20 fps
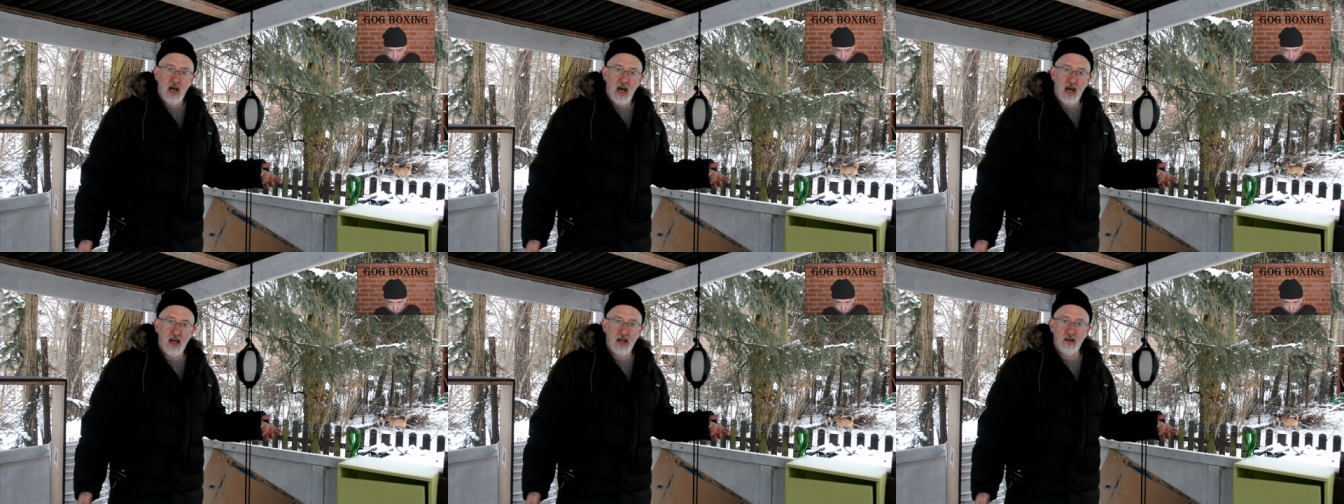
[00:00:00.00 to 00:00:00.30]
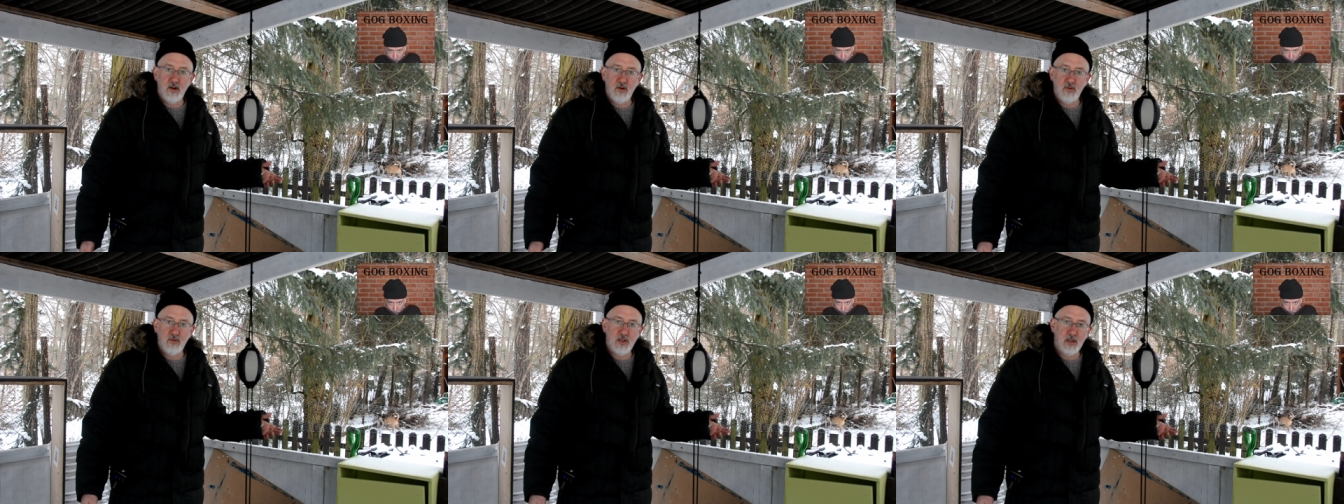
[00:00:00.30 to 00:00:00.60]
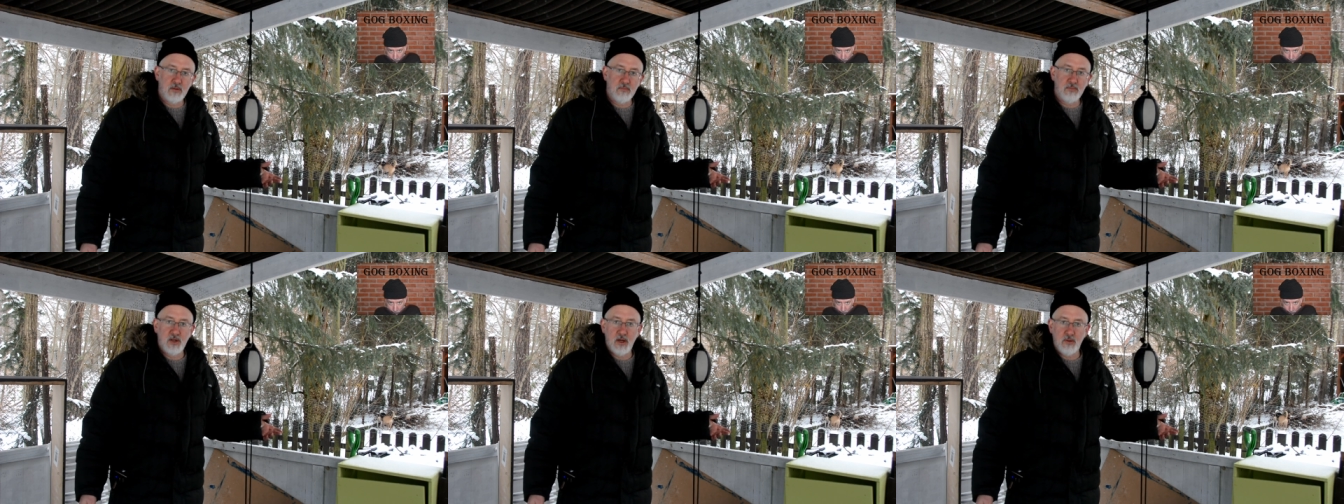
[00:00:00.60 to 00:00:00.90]
I don't
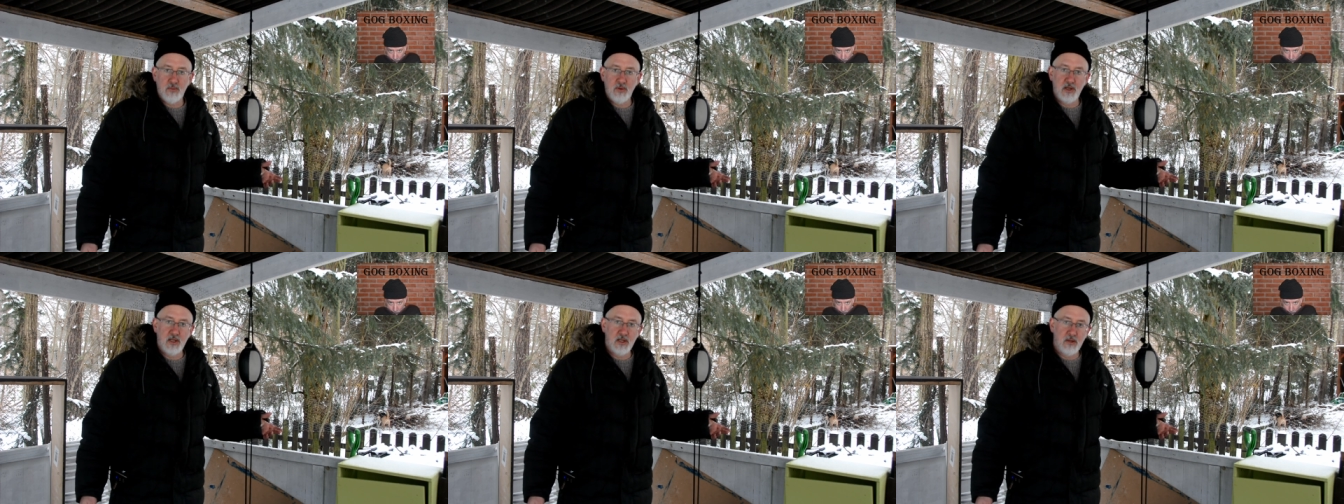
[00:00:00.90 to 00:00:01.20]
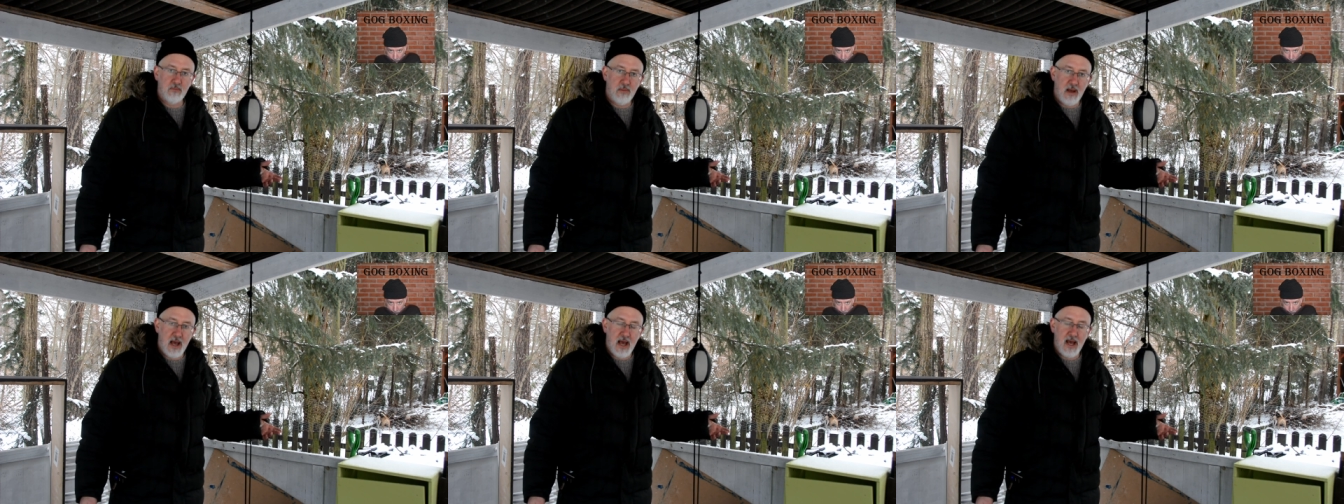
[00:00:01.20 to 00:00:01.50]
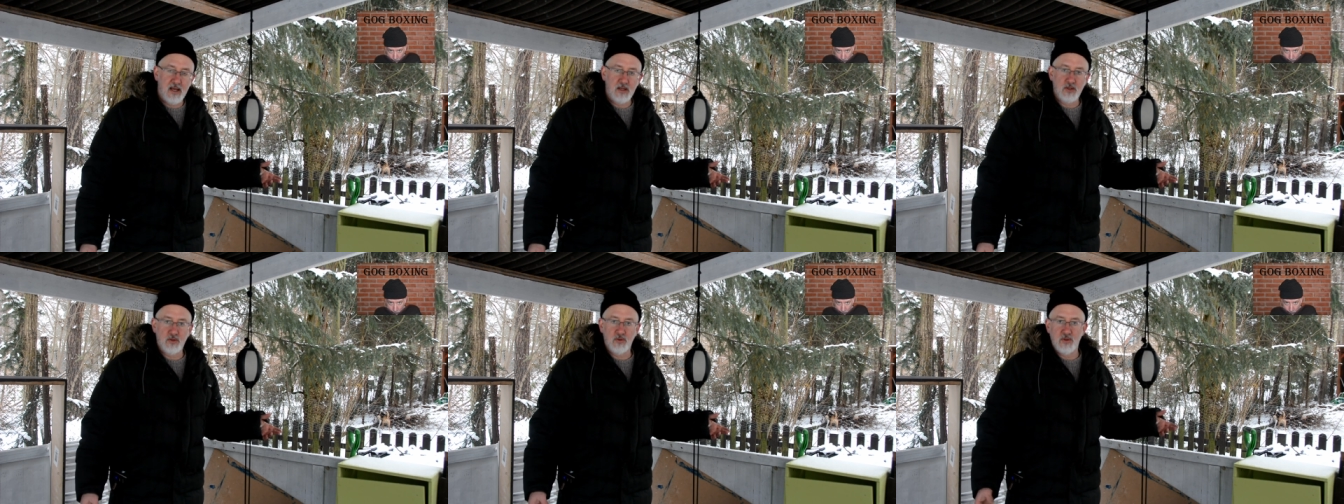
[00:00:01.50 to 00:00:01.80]
think double-ended
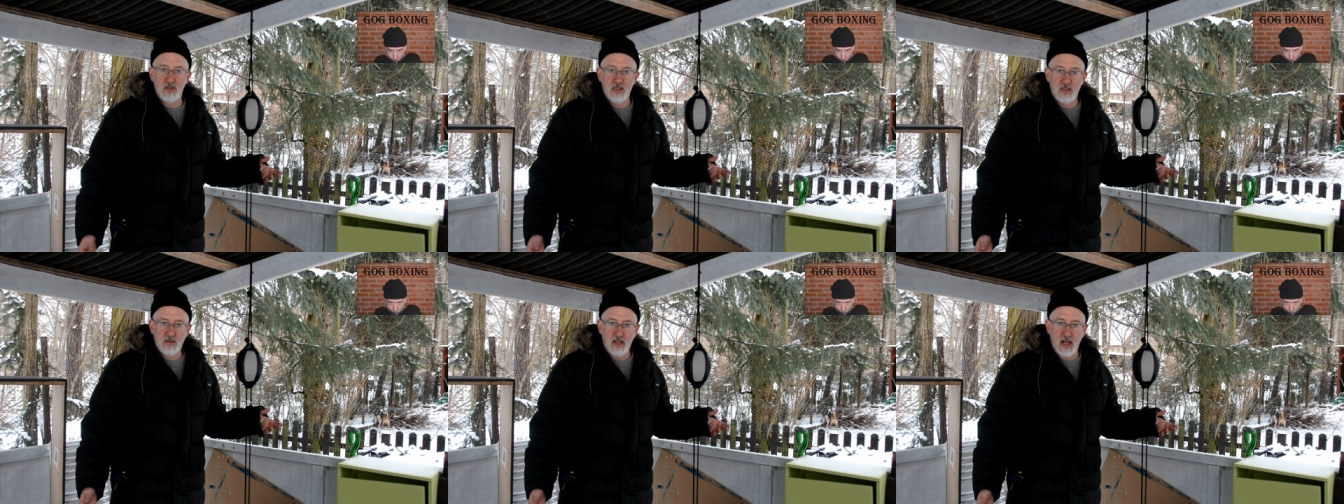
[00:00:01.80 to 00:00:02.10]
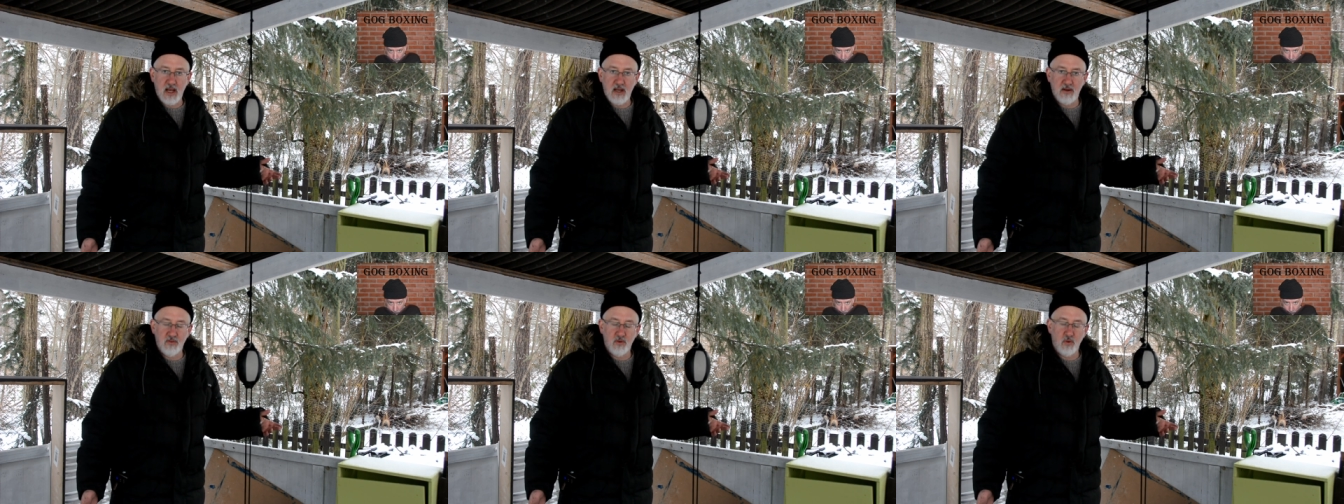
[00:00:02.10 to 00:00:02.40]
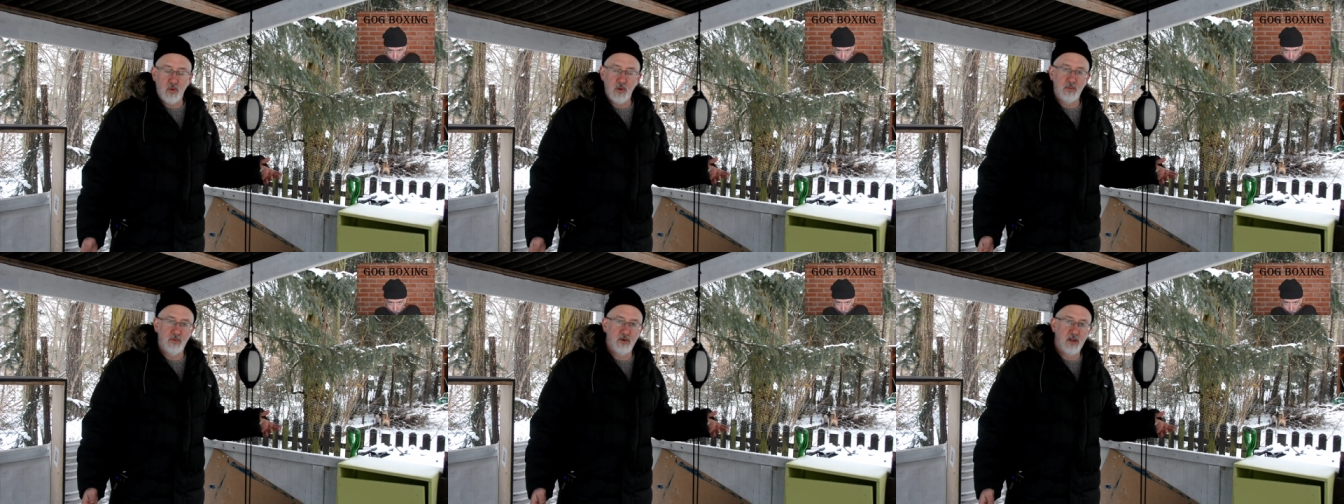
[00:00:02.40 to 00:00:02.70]
bags or this kind of
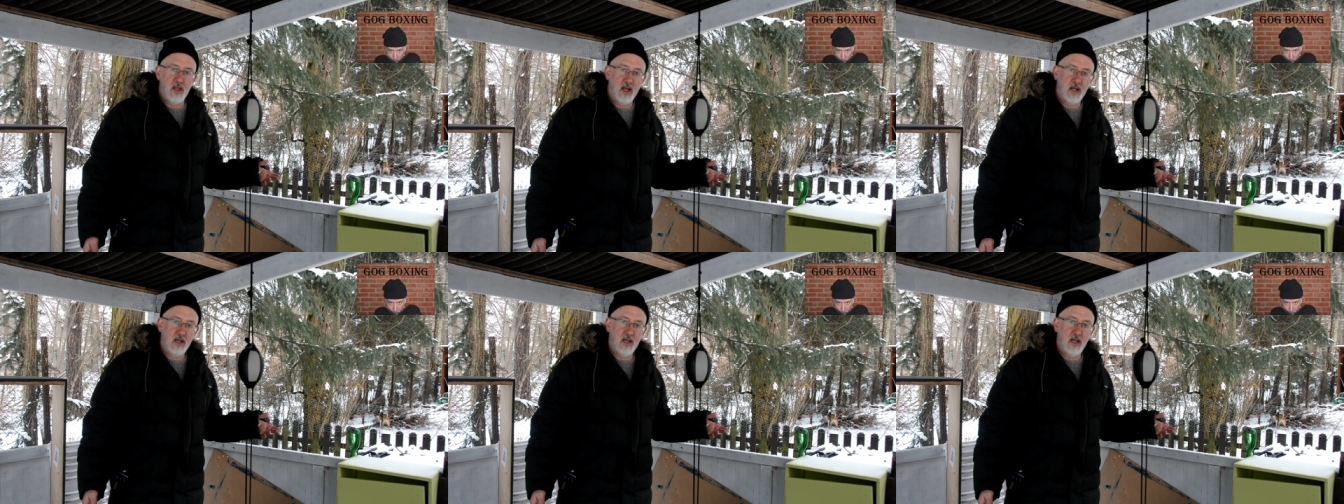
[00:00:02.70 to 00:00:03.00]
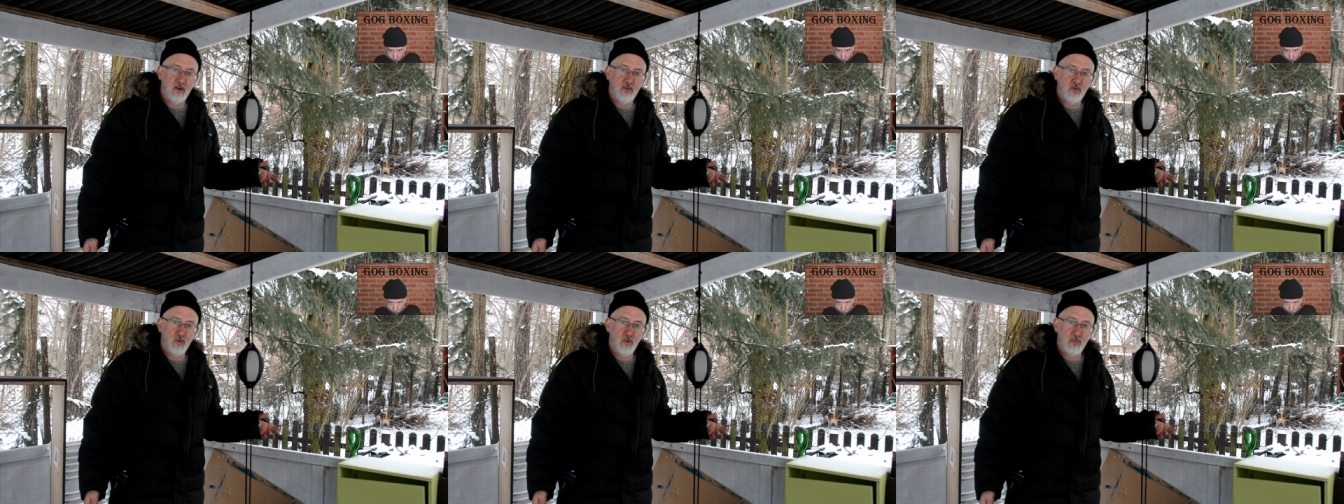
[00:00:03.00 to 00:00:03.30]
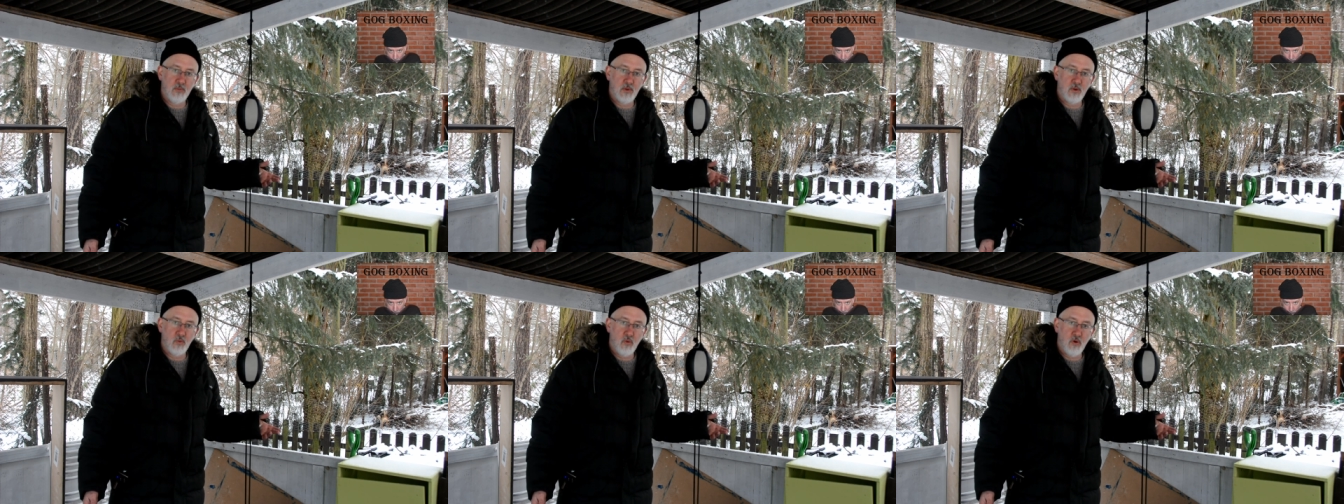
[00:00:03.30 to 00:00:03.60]
equipment or that kind of
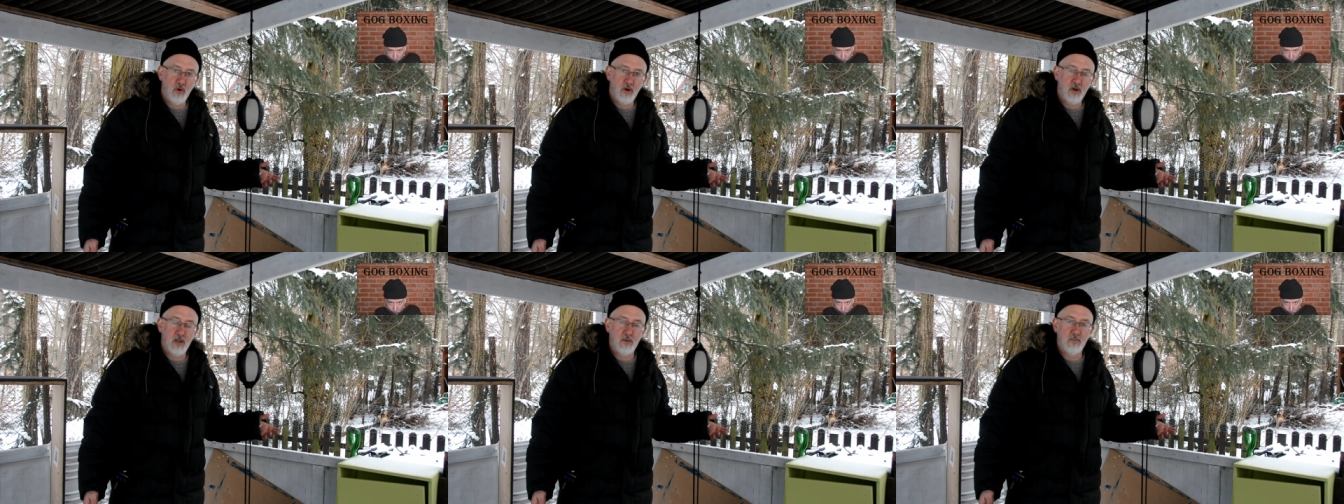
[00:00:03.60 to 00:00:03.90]
equipment work,